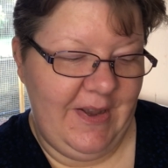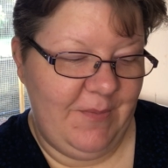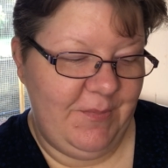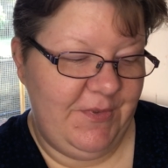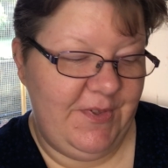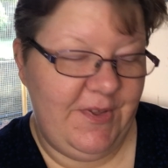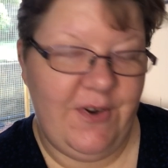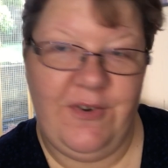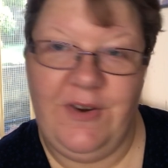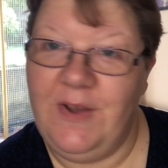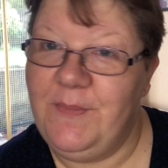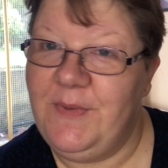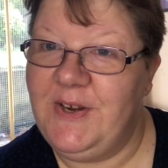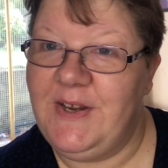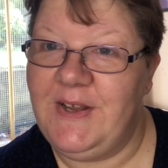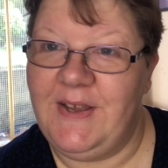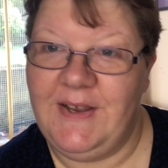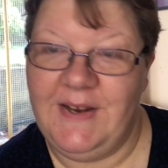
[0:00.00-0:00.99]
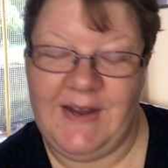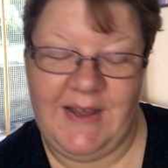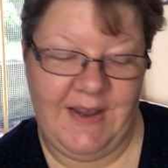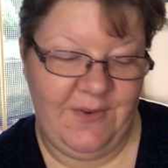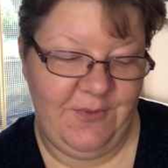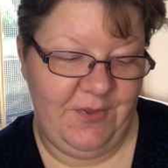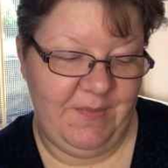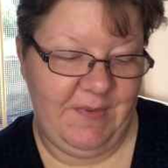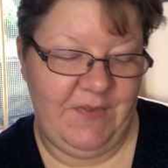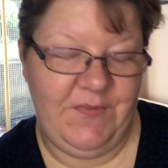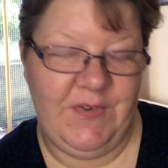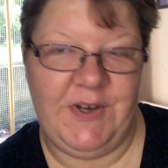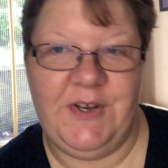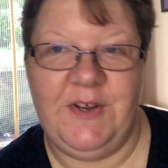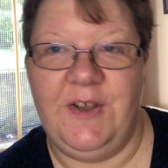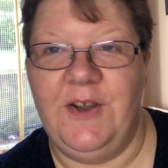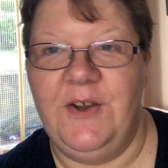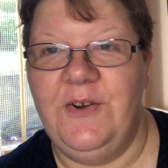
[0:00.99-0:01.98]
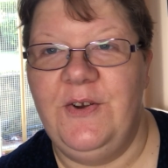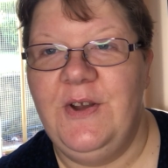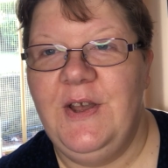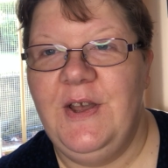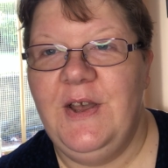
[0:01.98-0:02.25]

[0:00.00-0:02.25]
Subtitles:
I'm sorry I'm a day late with my video,